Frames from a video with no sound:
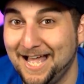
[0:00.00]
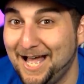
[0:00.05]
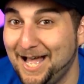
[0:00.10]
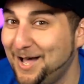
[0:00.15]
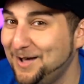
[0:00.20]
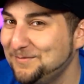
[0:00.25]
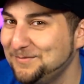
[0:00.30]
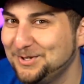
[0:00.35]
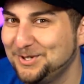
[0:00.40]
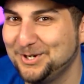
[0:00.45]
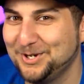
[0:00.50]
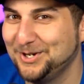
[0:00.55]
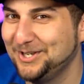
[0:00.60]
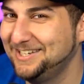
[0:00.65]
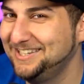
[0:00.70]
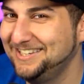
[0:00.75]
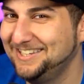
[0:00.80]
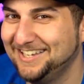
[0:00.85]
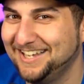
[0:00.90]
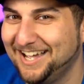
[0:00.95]
I'm
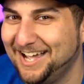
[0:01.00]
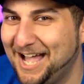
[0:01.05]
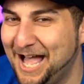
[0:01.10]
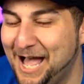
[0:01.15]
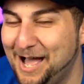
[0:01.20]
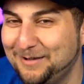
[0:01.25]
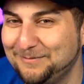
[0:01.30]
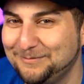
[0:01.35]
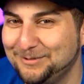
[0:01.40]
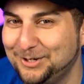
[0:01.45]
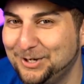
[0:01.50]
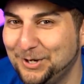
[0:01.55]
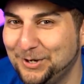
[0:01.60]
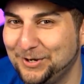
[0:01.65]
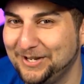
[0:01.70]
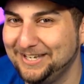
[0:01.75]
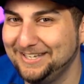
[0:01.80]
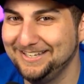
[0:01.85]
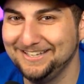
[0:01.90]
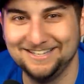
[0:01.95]
good. I'm
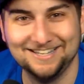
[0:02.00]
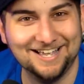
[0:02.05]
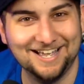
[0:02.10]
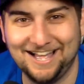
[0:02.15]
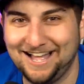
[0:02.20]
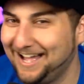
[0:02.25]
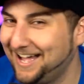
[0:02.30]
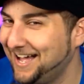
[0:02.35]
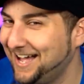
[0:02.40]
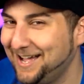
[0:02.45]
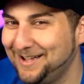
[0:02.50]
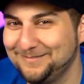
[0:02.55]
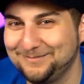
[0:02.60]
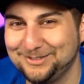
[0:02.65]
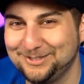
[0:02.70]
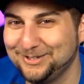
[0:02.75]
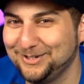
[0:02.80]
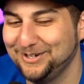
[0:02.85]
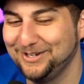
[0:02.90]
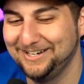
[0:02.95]
good.
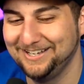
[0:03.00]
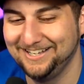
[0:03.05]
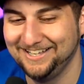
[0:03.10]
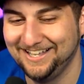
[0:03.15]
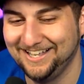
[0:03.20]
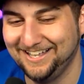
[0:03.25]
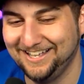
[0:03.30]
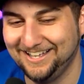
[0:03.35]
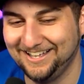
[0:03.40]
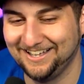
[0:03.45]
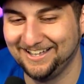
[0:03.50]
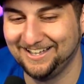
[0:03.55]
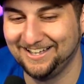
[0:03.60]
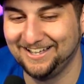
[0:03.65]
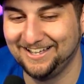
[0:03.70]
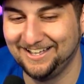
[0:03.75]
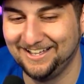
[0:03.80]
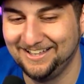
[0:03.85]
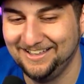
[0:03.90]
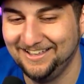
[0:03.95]
I'm good. Ha
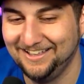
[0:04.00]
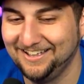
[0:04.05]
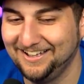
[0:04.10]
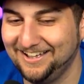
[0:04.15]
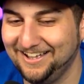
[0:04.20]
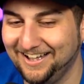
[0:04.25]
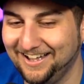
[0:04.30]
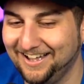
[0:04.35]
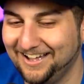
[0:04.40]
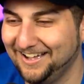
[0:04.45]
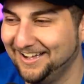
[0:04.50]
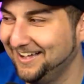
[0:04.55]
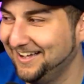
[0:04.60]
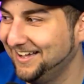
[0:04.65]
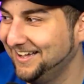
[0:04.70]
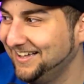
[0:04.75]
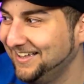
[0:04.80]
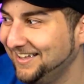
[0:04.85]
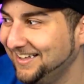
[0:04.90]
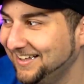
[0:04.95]
ha ha
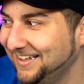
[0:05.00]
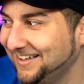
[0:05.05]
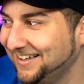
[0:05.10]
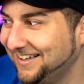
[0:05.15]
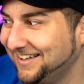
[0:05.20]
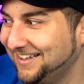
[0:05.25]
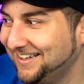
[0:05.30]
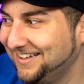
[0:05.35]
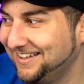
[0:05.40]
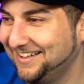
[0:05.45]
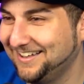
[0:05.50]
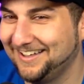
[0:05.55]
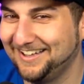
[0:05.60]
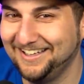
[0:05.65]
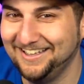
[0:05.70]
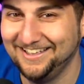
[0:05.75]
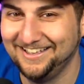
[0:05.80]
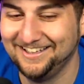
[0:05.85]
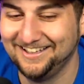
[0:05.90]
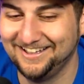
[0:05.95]
ha ha
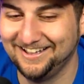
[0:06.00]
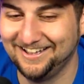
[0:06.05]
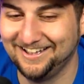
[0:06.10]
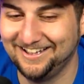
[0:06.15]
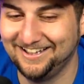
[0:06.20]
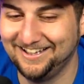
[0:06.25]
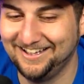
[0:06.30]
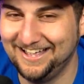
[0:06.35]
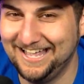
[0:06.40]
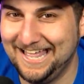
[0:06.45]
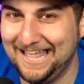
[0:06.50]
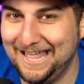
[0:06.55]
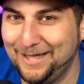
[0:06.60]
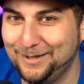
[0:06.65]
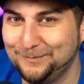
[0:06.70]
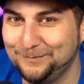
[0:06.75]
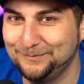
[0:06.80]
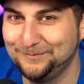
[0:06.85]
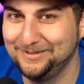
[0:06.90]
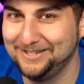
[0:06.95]
ha.
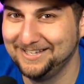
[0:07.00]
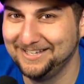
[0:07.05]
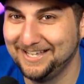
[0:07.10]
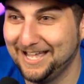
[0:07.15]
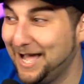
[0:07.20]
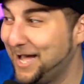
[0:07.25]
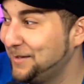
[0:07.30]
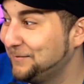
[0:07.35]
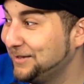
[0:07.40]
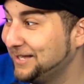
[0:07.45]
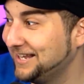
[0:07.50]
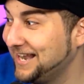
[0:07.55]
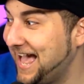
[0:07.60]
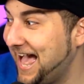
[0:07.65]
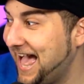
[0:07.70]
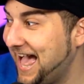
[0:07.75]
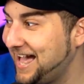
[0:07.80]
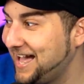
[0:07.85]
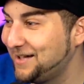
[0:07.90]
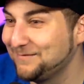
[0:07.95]
Help me. I mean,
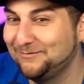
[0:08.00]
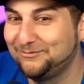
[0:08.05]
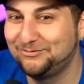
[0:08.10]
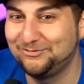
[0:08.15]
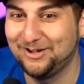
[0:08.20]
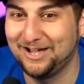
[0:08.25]
I'm